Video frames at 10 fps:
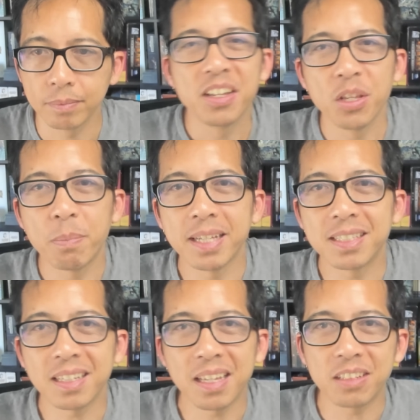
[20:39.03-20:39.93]
You
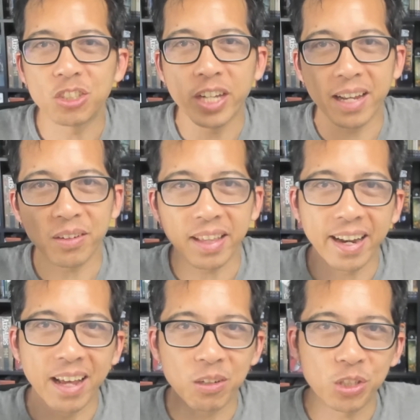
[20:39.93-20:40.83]
basically channel that
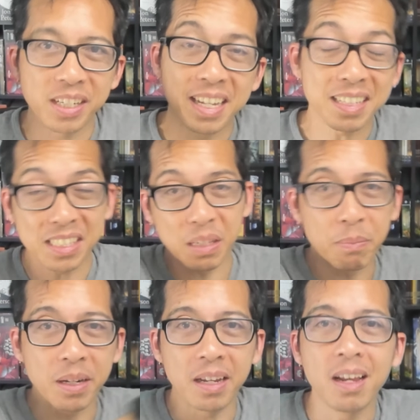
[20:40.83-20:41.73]
energy against
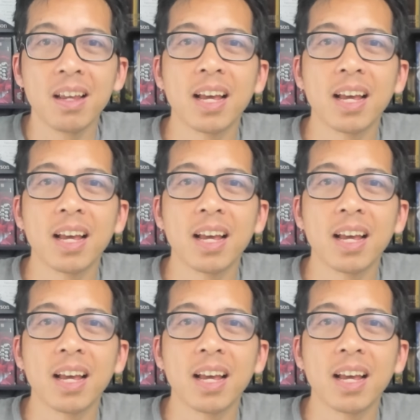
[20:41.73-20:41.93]
somebody